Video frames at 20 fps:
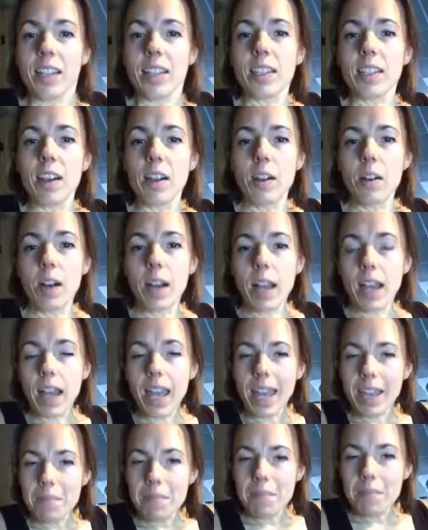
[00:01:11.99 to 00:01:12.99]
So,
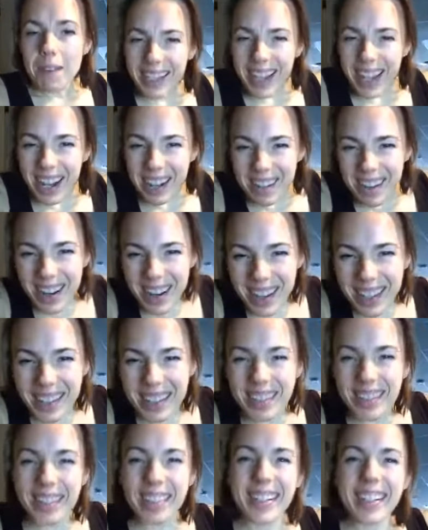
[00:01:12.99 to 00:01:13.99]
hey, Paula, how are
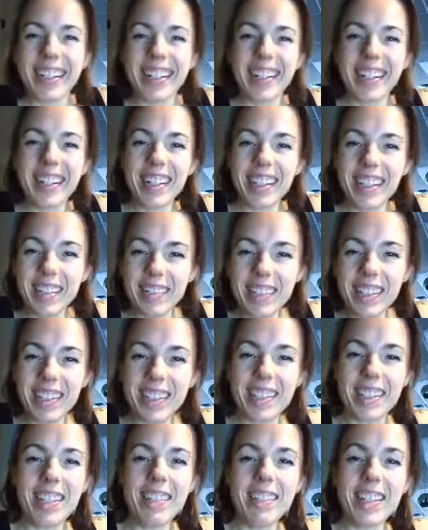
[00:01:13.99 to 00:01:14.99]
you? I'd love to
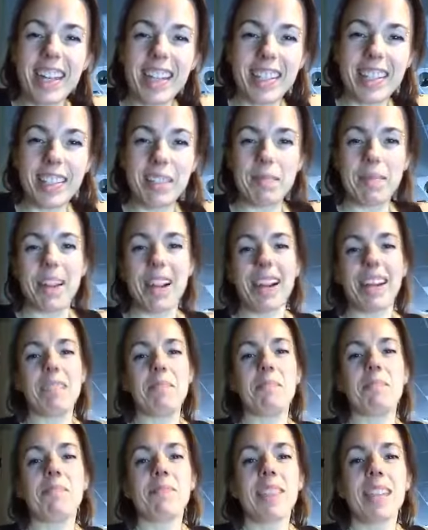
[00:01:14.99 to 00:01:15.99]
see you again
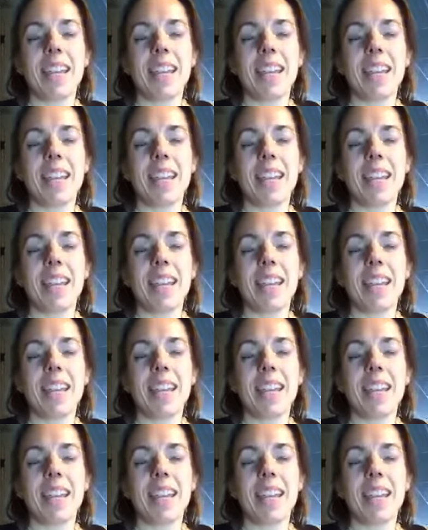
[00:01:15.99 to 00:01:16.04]
sometime.